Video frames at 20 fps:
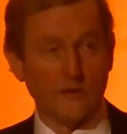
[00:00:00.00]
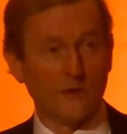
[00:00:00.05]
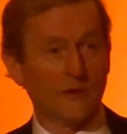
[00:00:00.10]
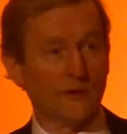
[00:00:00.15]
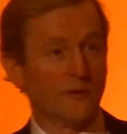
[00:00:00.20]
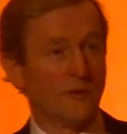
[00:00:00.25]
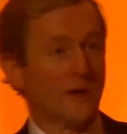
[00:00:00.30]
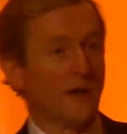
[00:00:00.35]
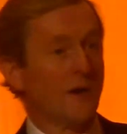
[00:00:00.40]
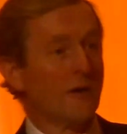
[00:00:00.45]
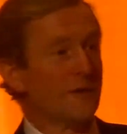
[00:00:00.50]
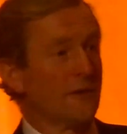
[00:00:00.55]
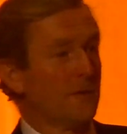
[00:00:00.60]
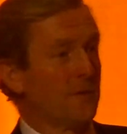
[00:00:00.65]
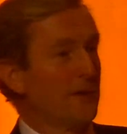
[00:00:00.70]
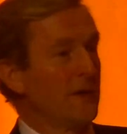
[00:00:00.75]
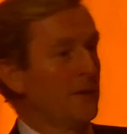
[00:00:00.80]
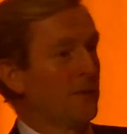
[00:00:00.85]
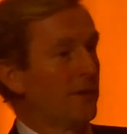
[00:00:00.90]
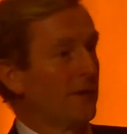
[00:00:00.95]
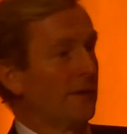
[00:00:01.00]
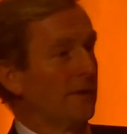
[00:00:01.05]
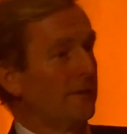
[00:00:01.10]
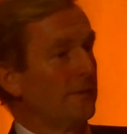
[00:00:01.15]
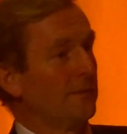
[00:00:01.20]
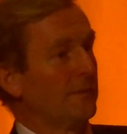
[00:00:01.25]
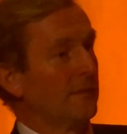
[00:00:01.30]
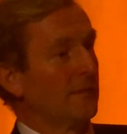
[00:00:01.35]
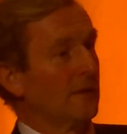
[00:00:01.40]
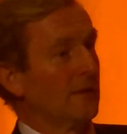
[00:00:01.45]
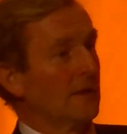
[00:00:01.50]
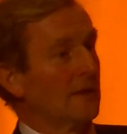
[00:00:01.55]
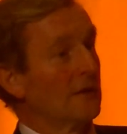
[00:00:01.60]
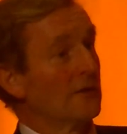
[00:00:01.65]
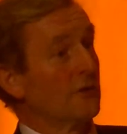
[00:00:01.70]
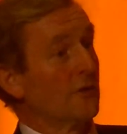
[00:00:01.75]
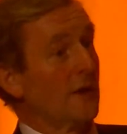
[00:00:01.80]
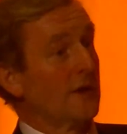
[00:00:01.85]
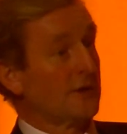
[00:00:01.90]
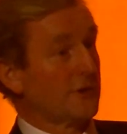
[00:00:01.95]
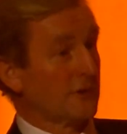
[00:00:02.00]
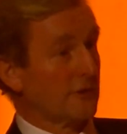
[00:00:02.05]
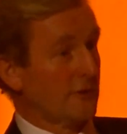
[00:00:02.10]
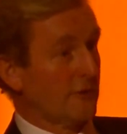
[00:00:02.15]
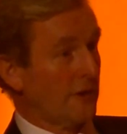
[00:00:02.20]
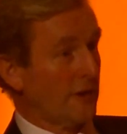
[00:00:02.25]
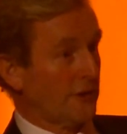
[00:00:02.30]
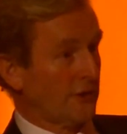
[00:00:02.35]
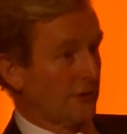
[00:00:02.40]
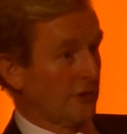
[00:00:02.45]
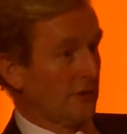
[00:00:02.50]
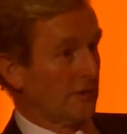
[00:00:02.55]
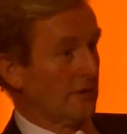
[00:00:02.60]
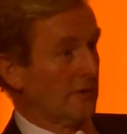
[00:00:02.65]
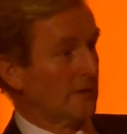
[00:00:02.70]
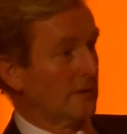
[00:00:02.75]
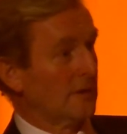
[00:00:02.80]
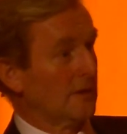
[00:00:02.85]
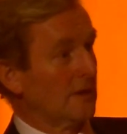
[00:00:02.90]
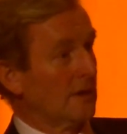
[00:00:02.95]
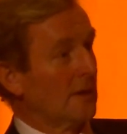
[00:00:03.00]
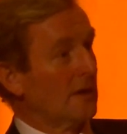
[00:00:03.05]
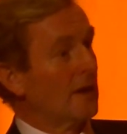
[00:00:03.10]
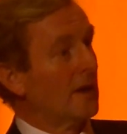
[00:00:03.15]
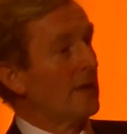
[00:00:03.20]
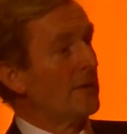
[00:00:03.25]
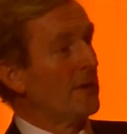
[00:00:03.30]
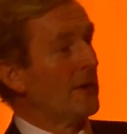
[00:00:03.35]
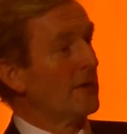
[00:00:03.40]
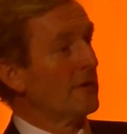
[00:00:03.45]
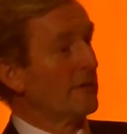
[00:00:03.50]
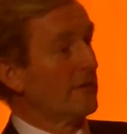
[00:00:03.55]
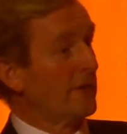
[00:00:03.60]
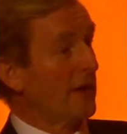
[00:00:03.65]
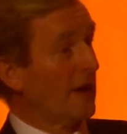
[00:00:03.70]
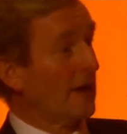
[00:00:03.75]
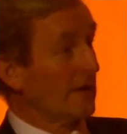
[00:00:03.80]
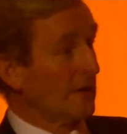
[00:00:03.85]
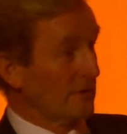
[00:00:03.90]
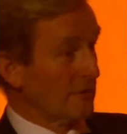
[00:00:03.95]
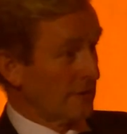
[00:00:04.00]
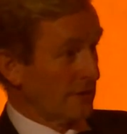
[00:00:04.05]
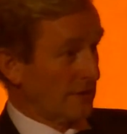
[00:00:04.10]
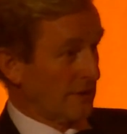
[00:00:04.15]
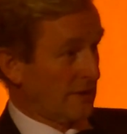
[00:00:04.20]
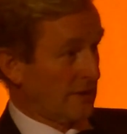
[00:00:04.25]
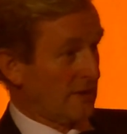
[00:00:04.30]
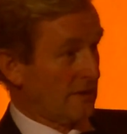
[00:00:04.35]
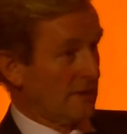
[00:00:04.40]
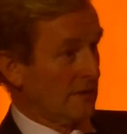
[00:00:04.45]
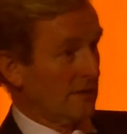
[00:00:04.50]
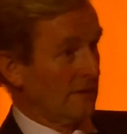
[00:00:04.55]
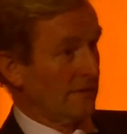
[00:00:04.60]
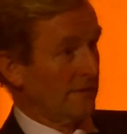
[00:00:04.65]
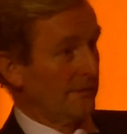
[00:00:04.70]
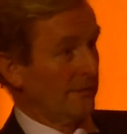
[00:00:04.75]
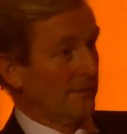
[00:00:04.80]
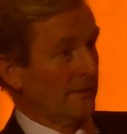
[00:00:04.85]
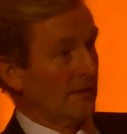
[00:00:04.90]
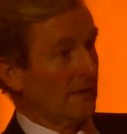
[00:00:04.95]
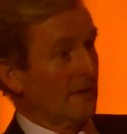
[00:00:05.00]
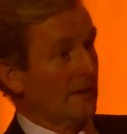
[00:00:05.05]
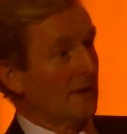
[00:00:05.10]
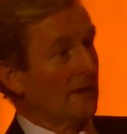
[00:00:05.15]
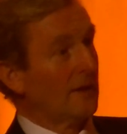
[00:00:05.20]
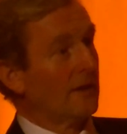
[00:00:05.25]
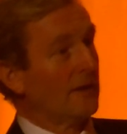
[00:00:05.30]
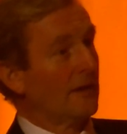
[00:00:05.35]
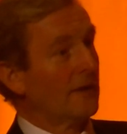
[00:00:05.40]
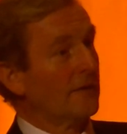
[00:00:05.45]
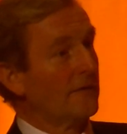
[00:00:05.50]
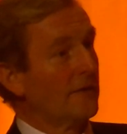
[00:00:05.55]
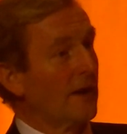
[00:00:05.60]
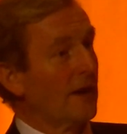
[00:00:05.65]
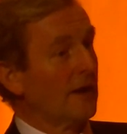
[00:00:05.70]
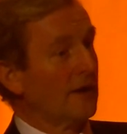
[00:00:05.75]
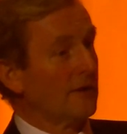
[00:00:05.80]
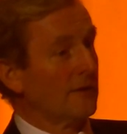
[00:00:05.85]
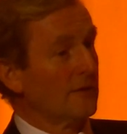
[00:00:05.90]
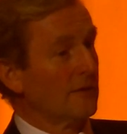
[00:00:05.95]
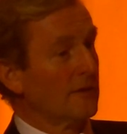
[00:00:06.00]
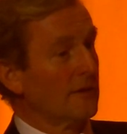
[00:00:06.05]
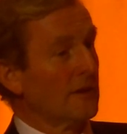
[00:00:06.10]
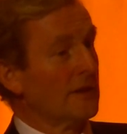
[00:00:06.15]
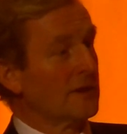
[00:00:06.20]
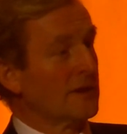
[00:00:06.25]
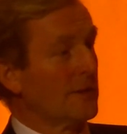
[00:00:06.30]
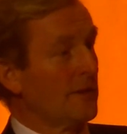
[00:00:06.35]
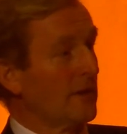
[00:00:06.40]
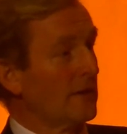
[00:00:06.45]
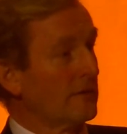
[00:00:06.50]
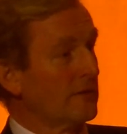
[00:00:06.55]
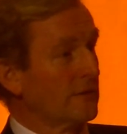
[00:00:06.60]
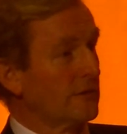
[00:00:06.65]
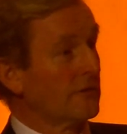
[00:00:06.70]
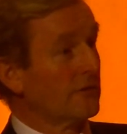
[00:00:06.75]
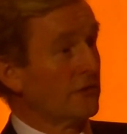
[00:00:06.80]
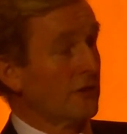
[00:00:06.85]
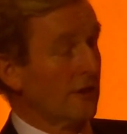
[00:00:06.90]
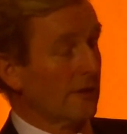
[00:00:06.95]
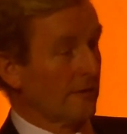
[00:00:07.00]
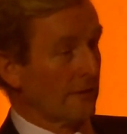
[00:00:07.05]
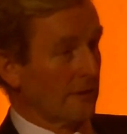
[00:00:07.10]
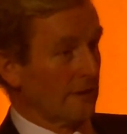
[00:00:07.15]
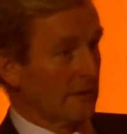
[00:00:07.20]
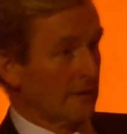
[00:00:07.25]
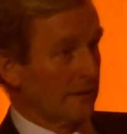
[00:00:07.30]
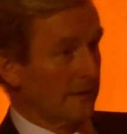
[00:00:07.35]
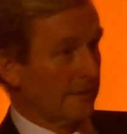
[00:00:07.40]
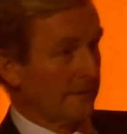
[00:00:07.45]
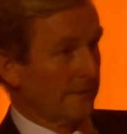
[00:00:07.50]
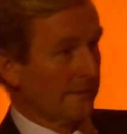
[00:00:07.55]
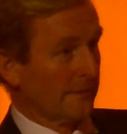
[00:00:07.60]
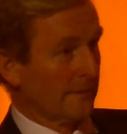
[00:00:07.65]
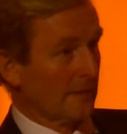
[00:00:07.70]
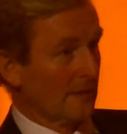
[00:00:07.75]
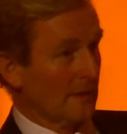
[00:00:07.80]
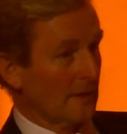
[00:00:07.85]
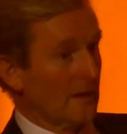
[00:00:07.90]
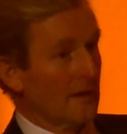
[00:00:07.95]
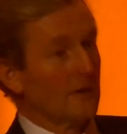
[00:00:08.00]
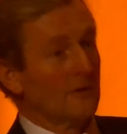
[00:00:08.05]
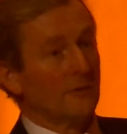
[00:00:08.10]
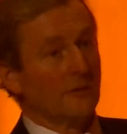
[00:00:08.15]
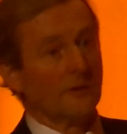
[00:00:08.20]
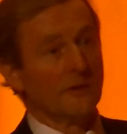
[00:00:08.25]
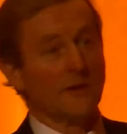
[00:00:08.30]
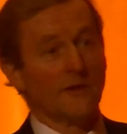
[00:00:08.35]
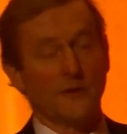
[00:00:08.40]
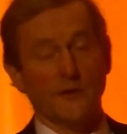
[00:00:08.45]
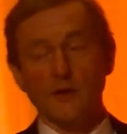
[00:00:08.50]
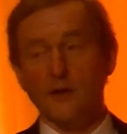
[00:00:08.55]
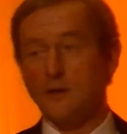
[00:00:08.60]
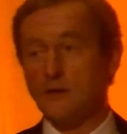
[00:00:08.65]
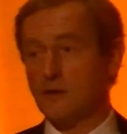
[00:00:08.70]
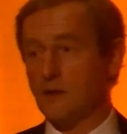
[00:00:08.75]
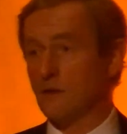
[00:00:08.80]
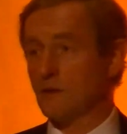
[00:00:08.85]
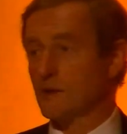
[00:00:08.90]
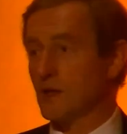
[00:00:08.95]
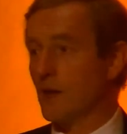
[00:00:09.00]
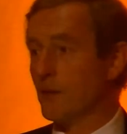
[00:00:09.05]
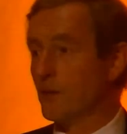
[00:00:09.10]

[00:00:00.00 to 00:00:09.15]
we're going to allow the people to ask a question about values, and that value is about children. One of the things I was